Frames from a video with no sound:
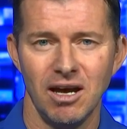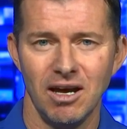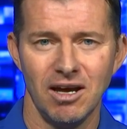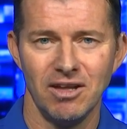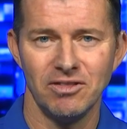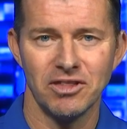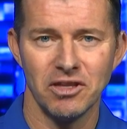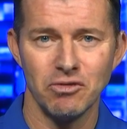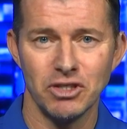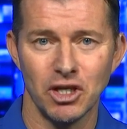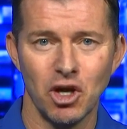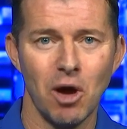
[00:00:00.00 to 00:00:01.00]
And there
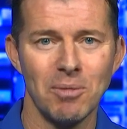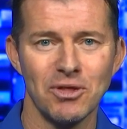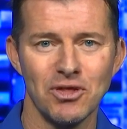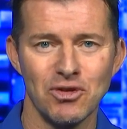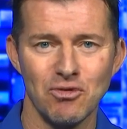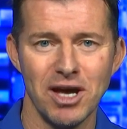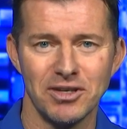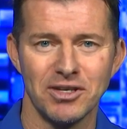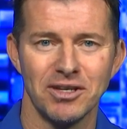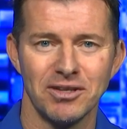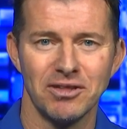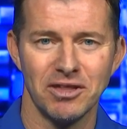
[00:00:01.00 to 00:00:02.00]
is a common thread.
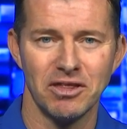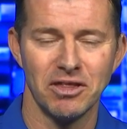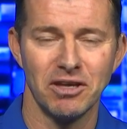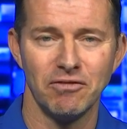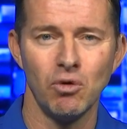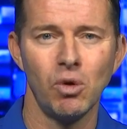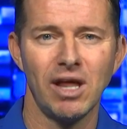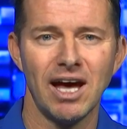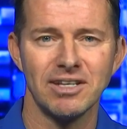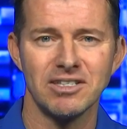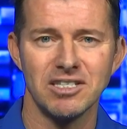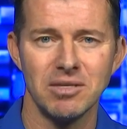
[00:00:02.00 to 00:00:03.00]
They've all
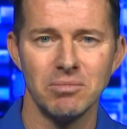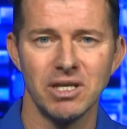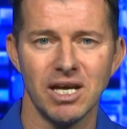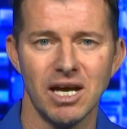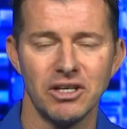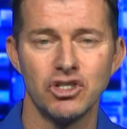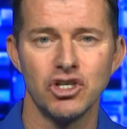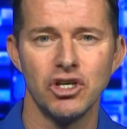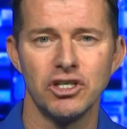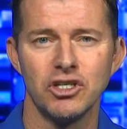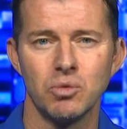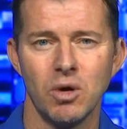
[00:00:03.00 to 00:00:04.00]
had similar kind of
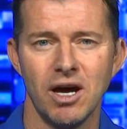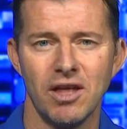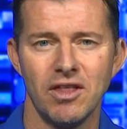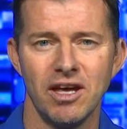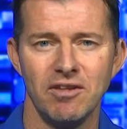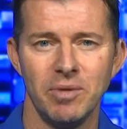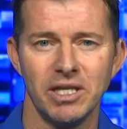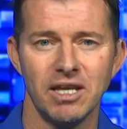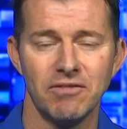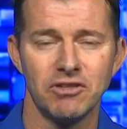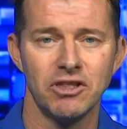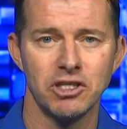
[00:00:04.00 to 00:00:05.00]
journeys where they've been
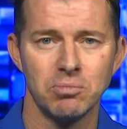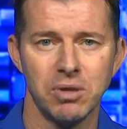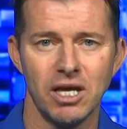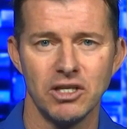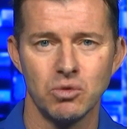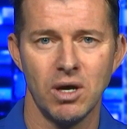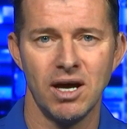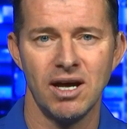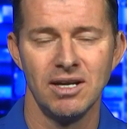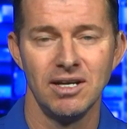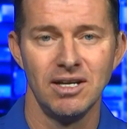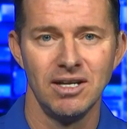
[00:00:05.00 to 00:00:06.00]
left in this place
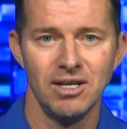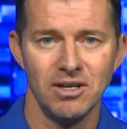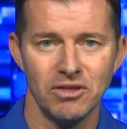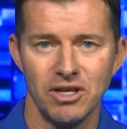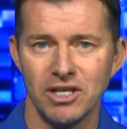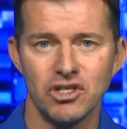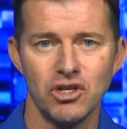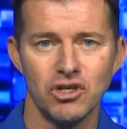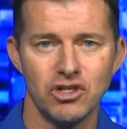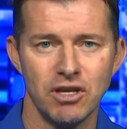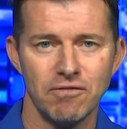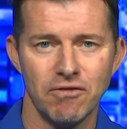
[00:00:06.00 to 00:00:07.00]
where they're
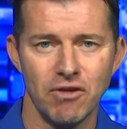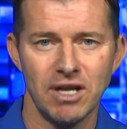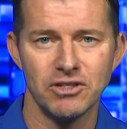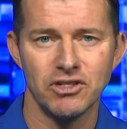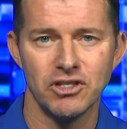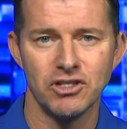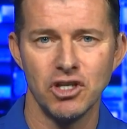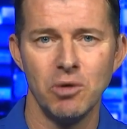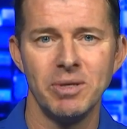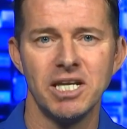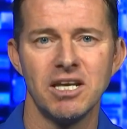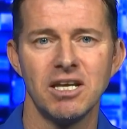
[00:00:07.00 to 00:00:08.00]
searching for answers.
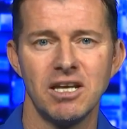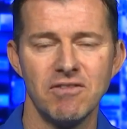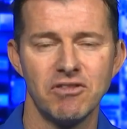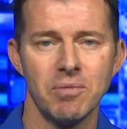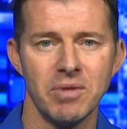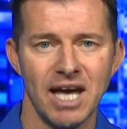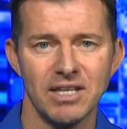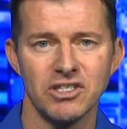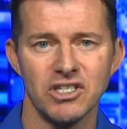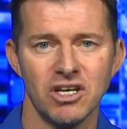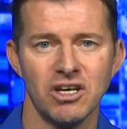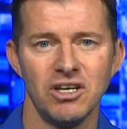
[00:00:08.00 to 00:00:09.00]
Nobody can give them the
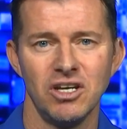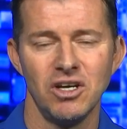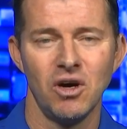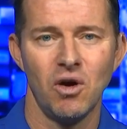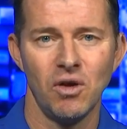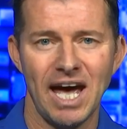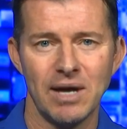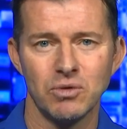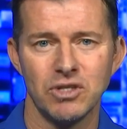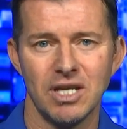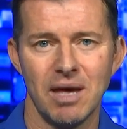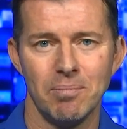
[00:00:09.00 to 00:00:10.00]
answer on how
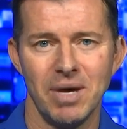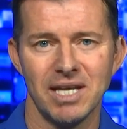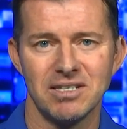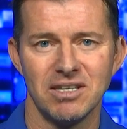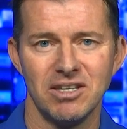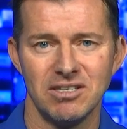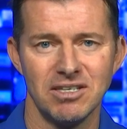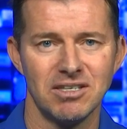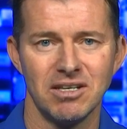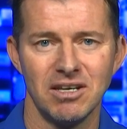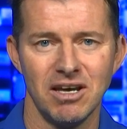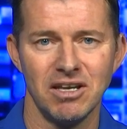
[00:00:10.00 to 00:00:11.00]
to get better. This is
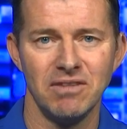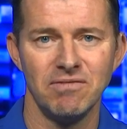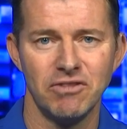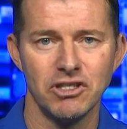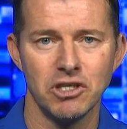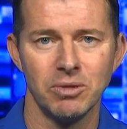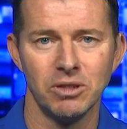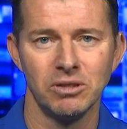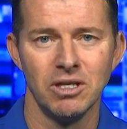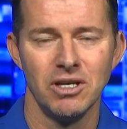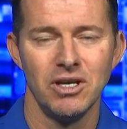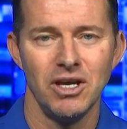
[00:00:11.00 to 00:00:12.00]
an
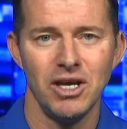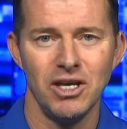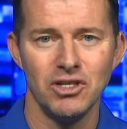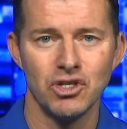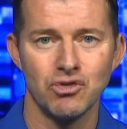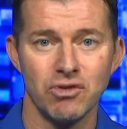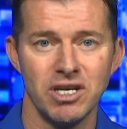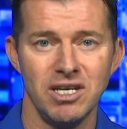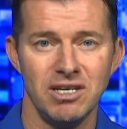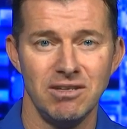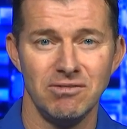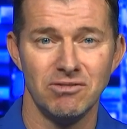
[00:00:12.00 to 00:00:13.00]
invisible
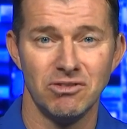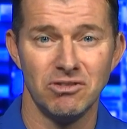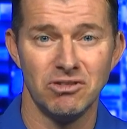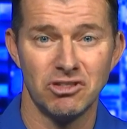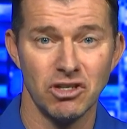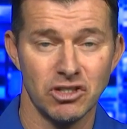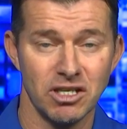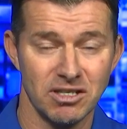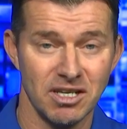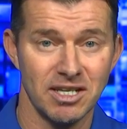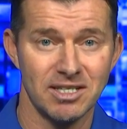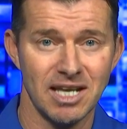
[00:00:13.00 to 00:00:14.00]
injury. Just as
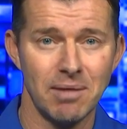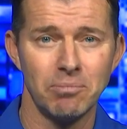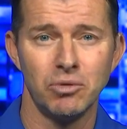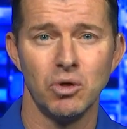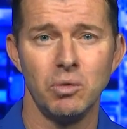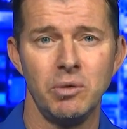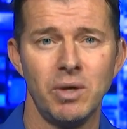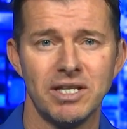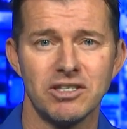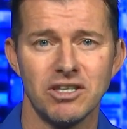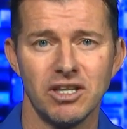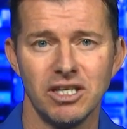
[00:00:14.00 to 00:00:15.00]
an example, we
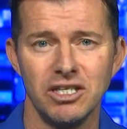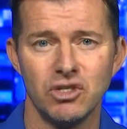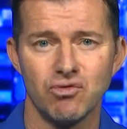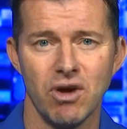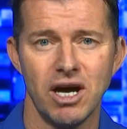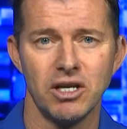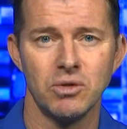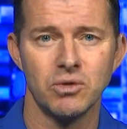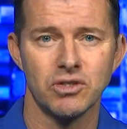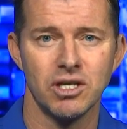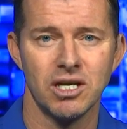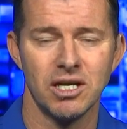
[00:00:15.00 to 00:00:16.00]
went to the Leeds
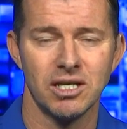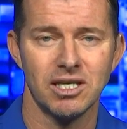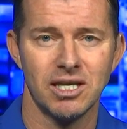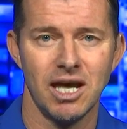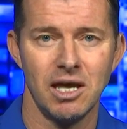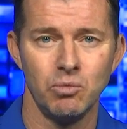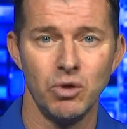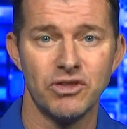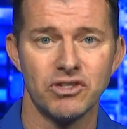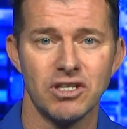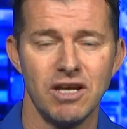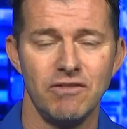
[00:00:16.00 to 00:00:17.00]
Rhinos game with
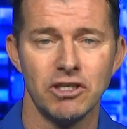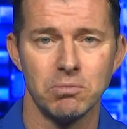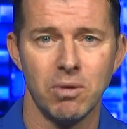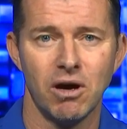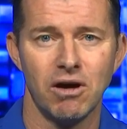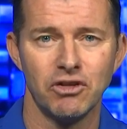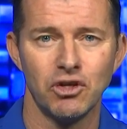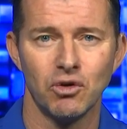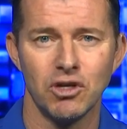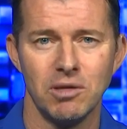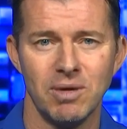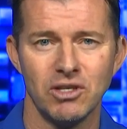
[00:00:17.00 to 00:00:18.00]
Stevie as part of the
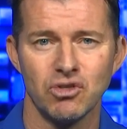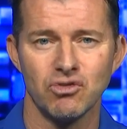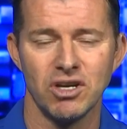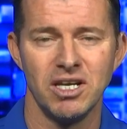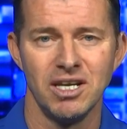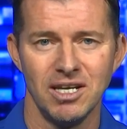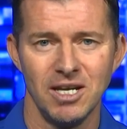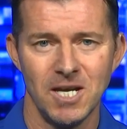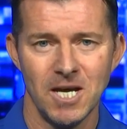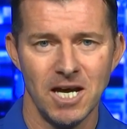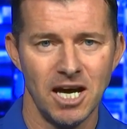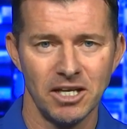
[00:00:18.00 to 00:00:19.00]
documentary.
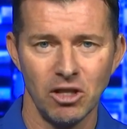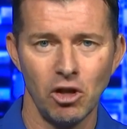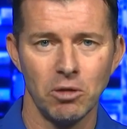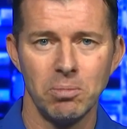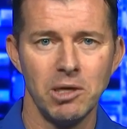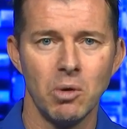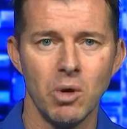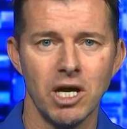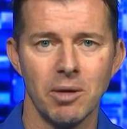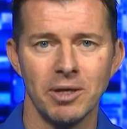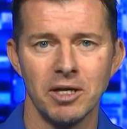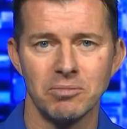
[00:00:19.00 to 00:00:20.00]
And a lot of people were
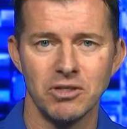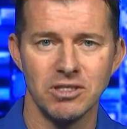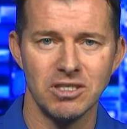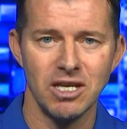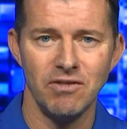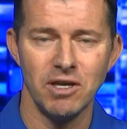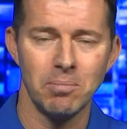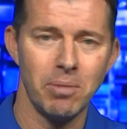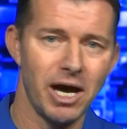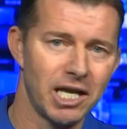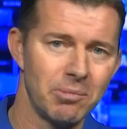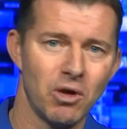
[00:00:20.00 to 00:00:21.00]
coming up to Stevie and
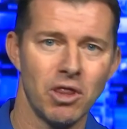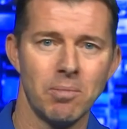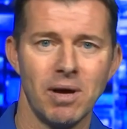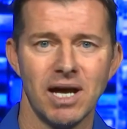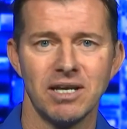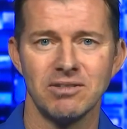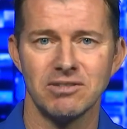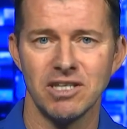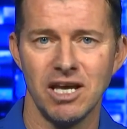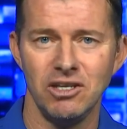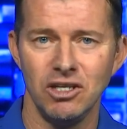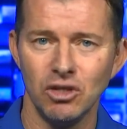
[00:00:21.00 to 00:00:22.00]
patting him on the back and
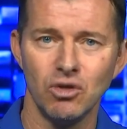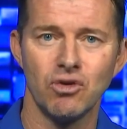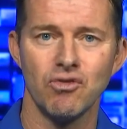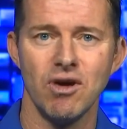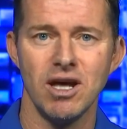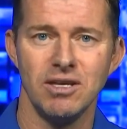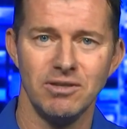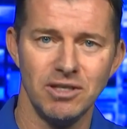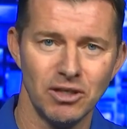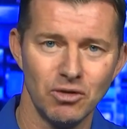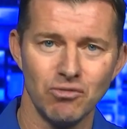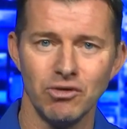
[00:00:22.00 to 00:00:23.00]
saying, "You look great,
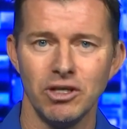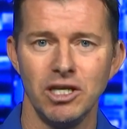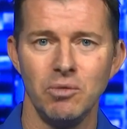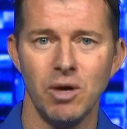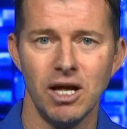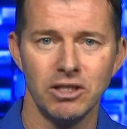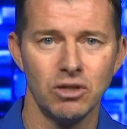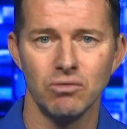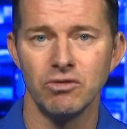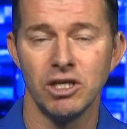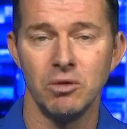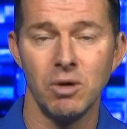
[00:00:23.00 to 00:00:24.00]
you look really well, you
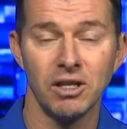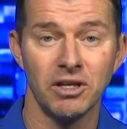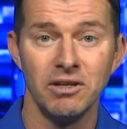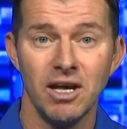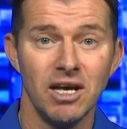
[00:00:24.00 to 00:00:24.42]
look really well."